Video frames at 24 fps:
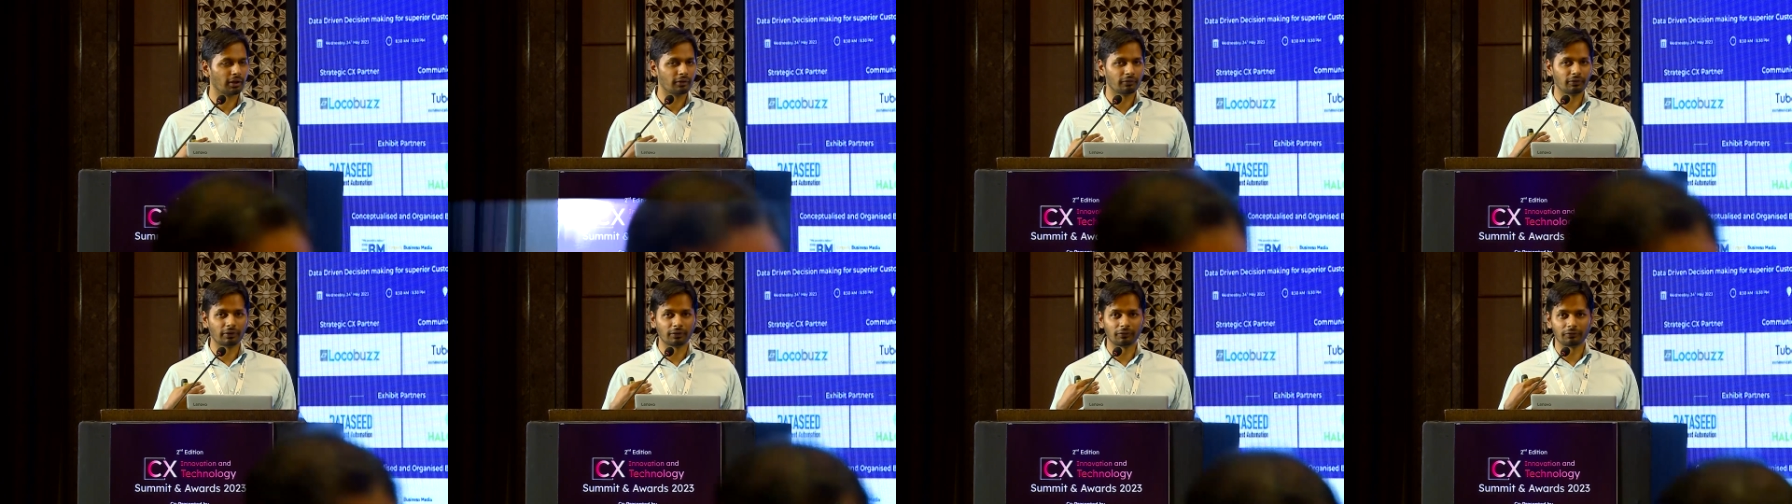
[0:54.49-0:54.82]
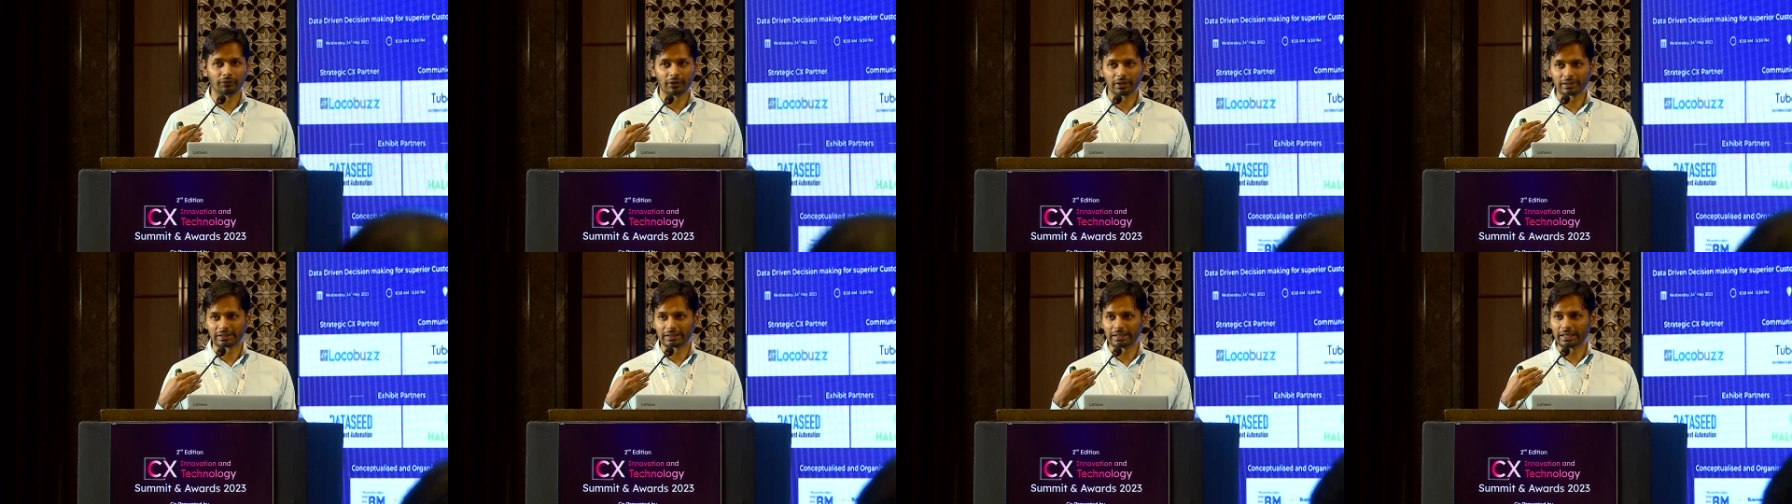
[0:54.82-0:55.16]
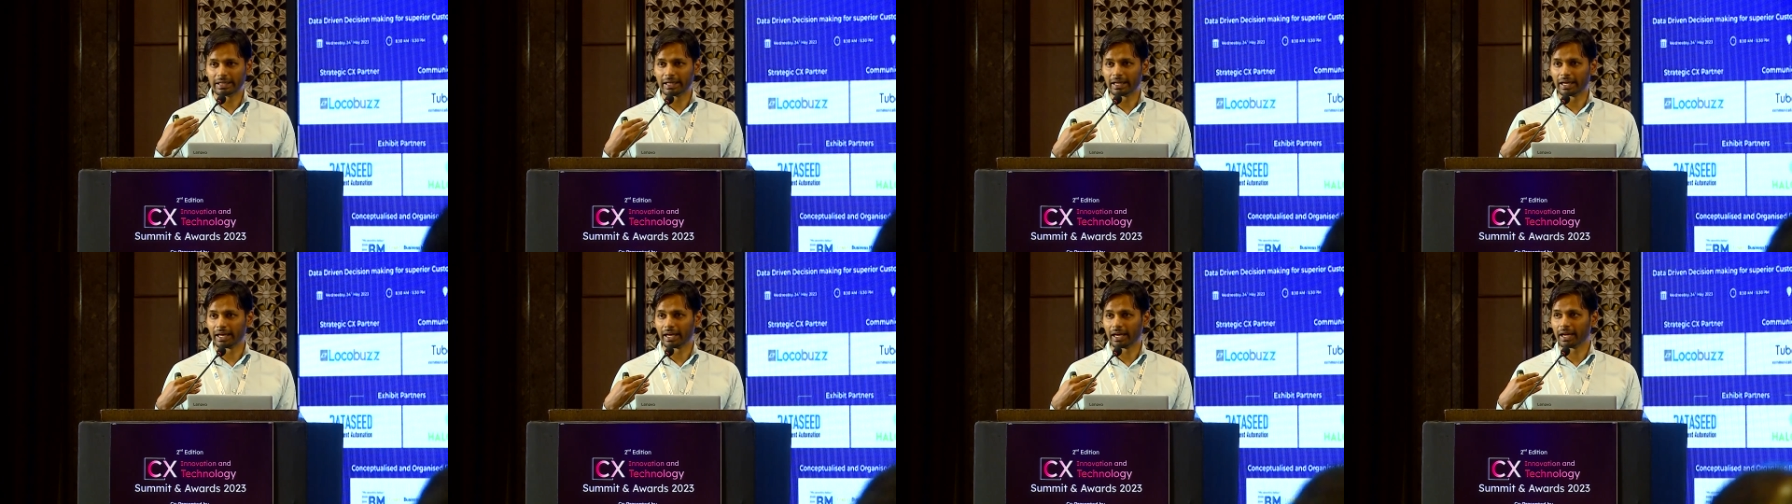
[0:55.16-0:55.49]
we, we are
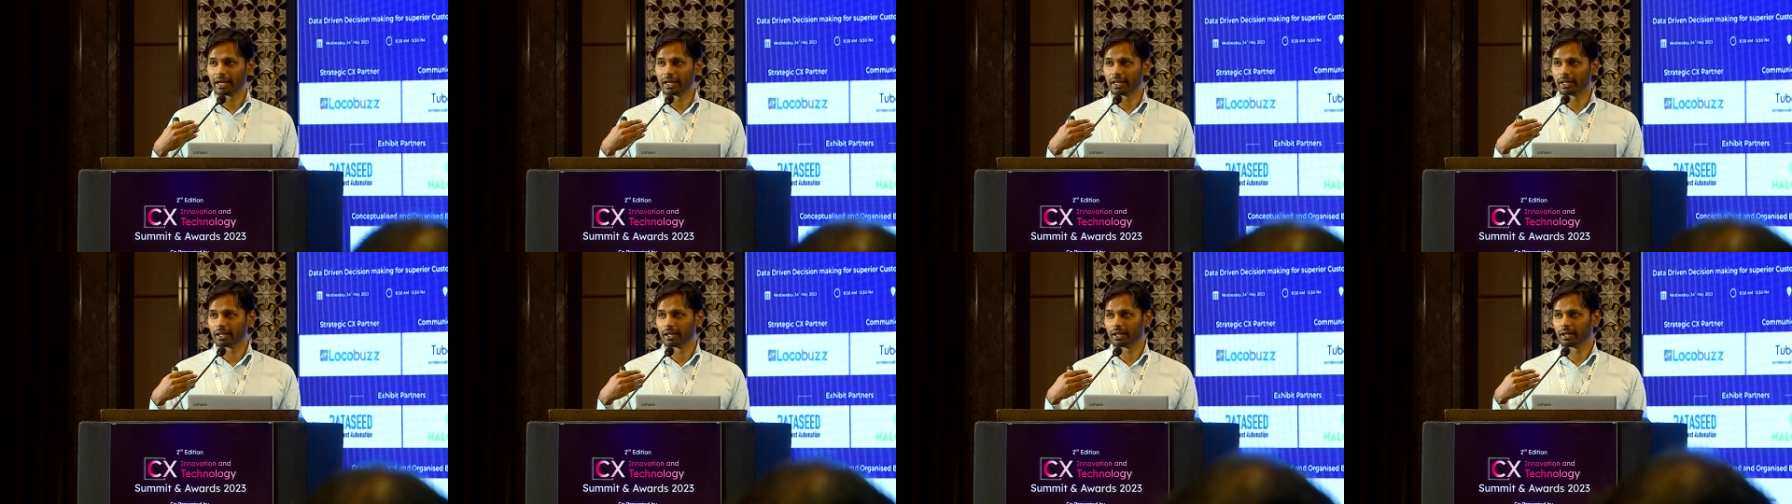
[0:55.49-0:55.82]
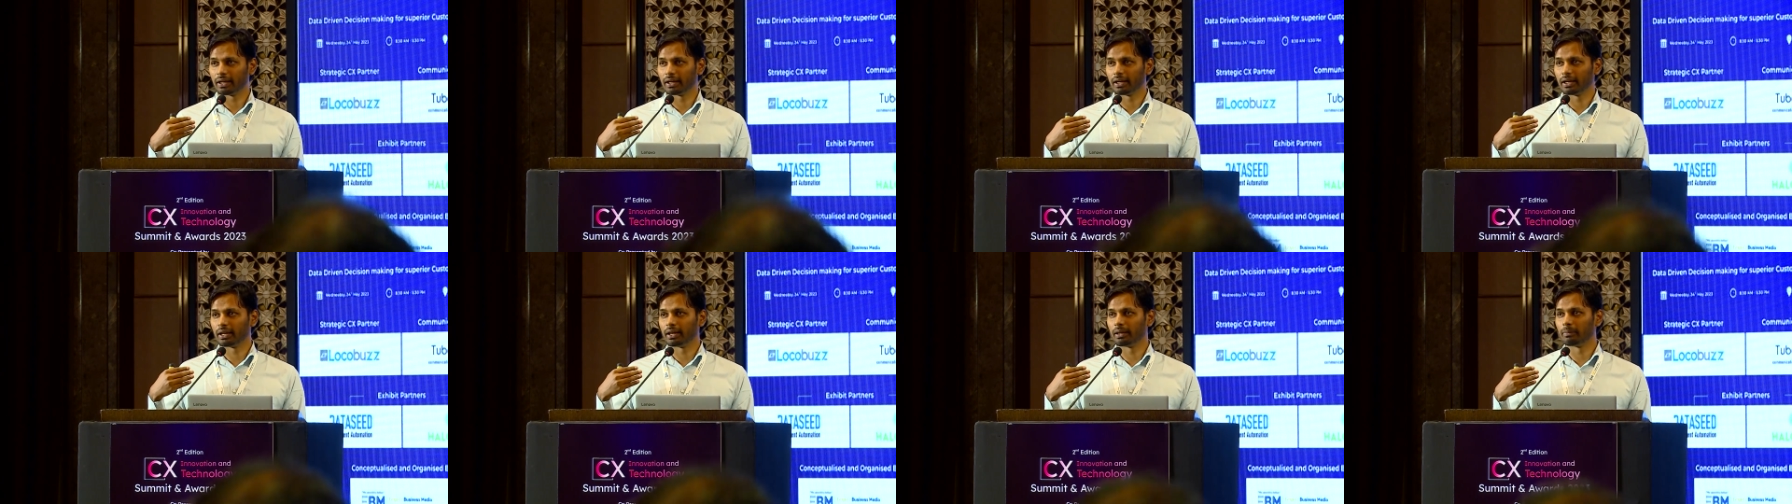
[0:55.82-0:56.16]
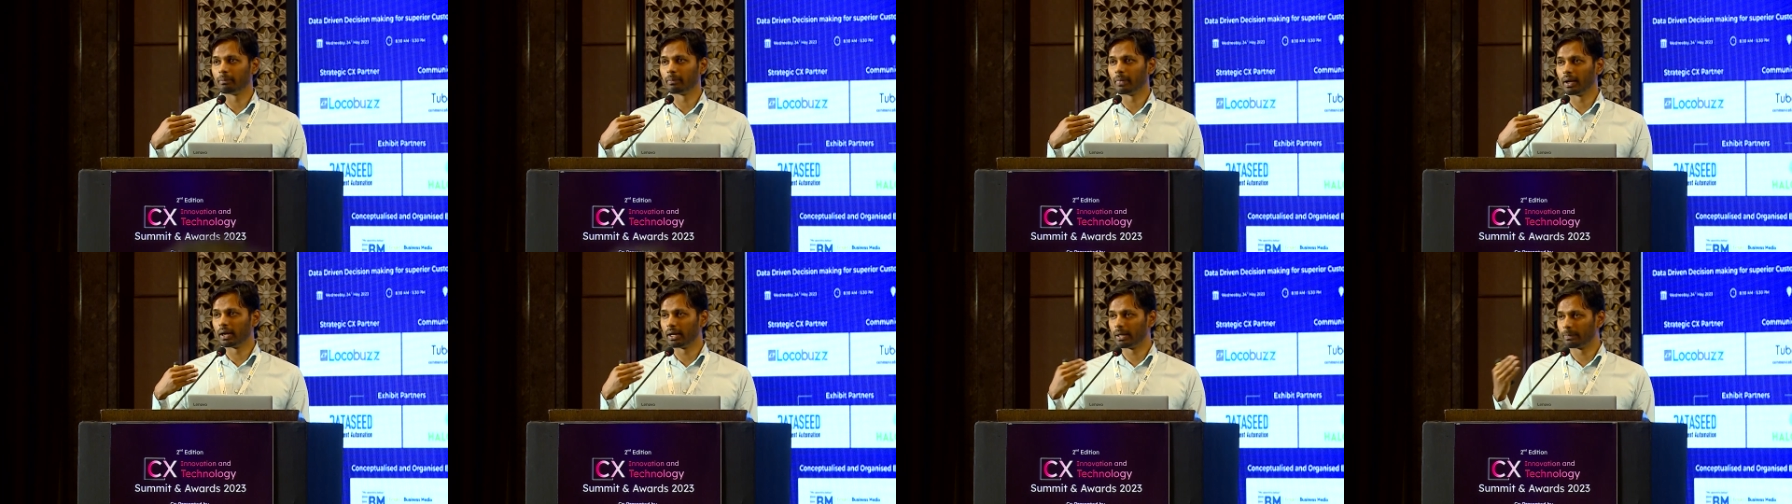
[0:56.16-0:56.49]
seeing AI in, in
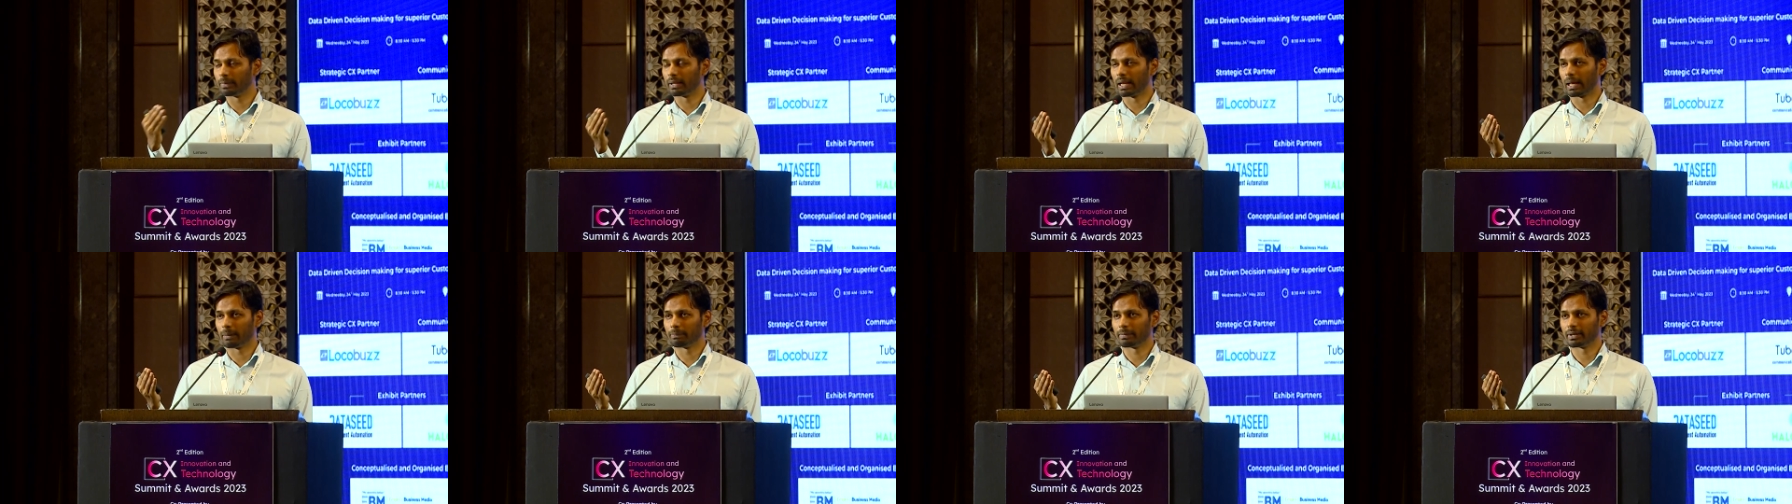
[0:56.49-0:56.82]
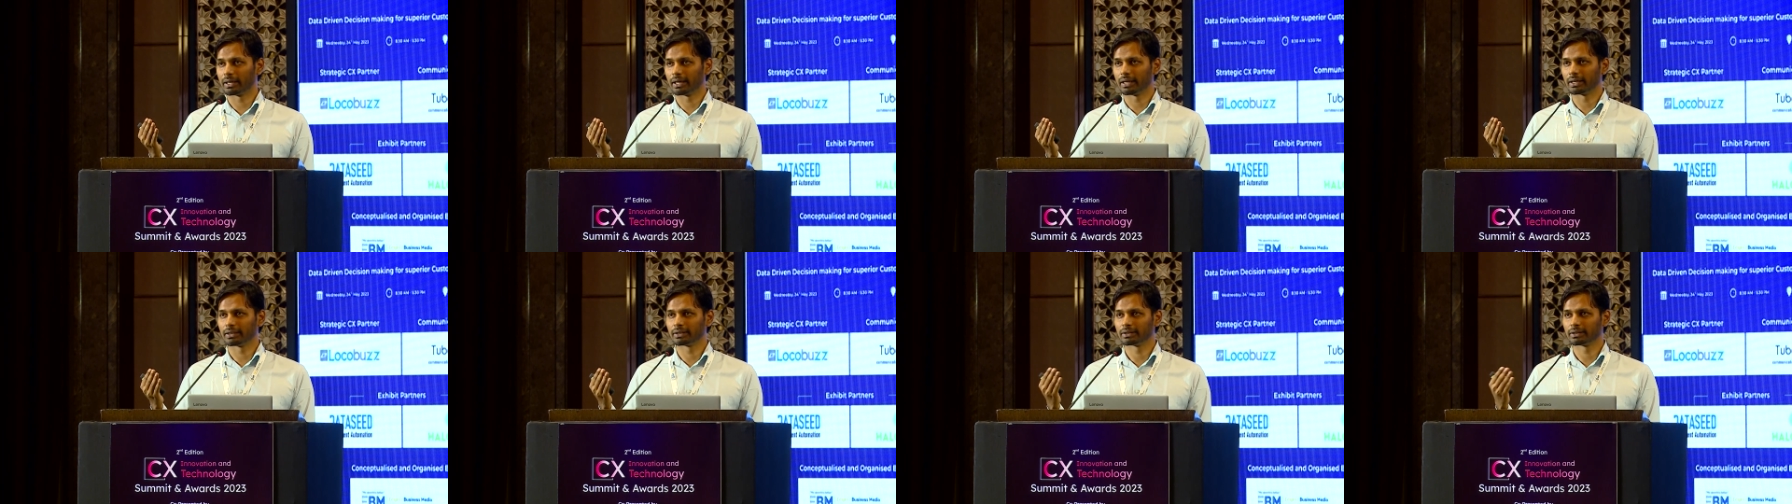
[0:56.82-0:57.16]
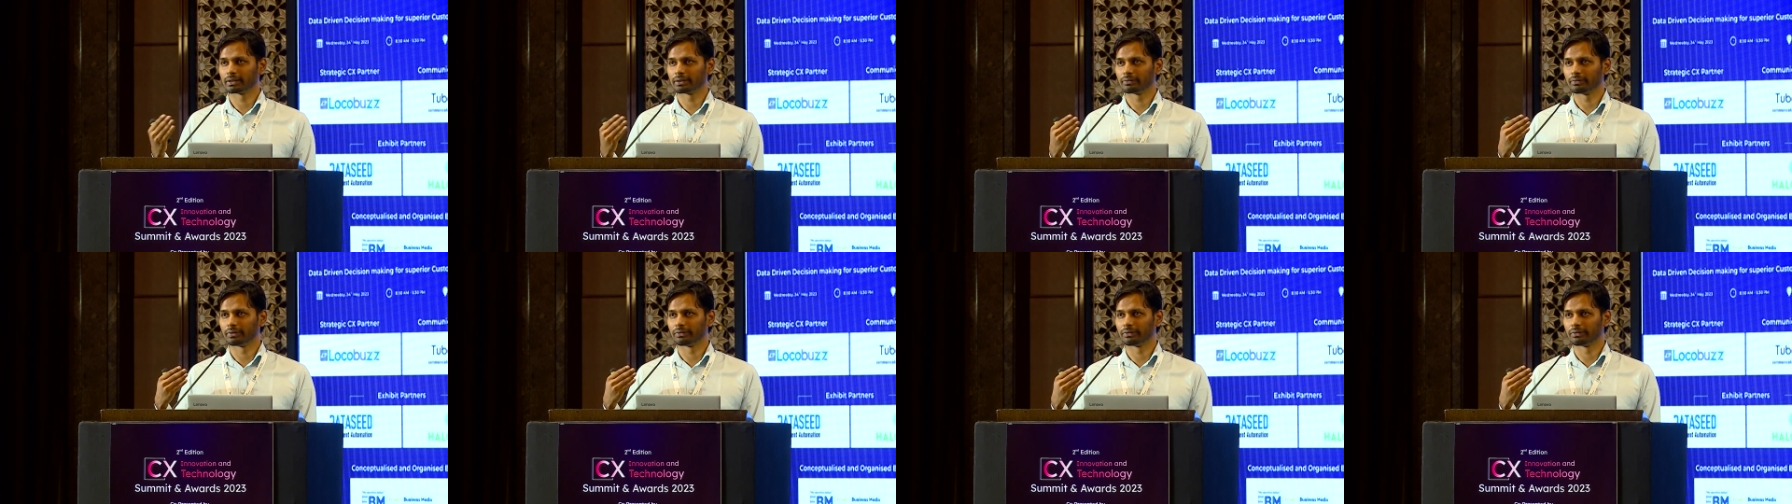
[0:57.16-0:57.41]
multiple applications.